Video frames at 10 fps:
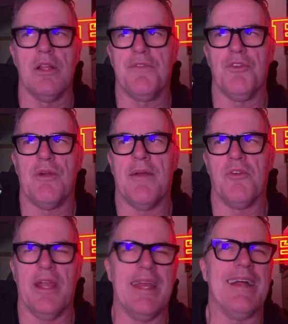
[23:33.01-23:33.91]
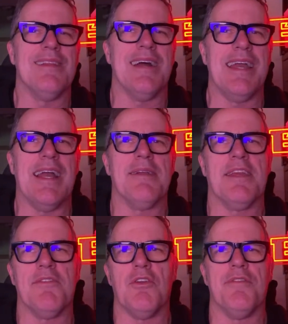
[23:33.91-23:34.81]
If you're ever in LA, I
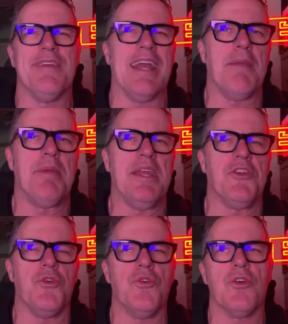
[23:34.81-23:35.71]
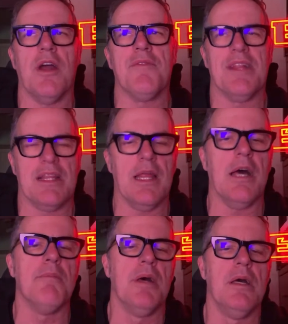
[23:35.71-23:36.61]
give you a VIP tour of the
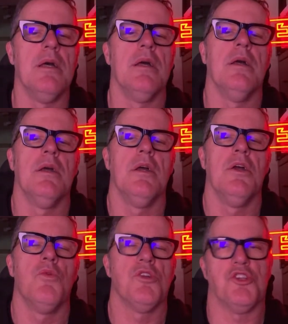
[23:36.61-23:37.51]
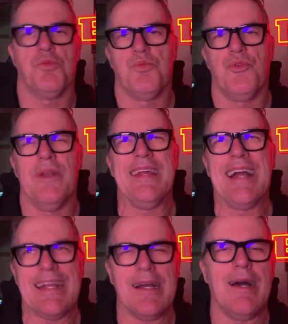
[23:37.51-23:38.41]
club, which is pretty
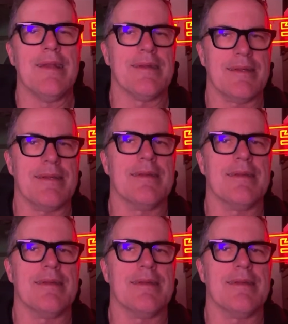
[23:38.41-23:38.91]
iconic.